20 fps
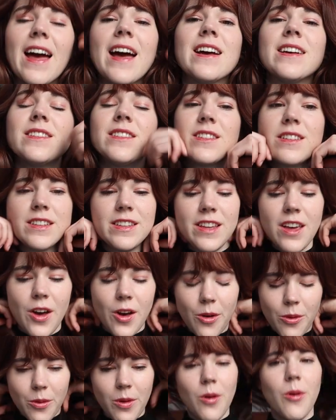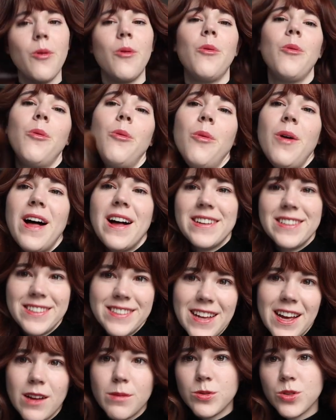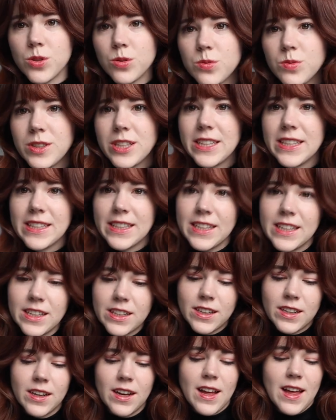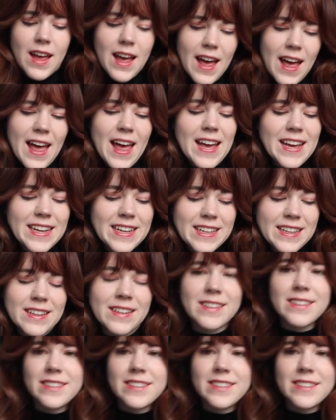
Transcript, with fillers: guys, yo, what's up? Cherie here. Hi.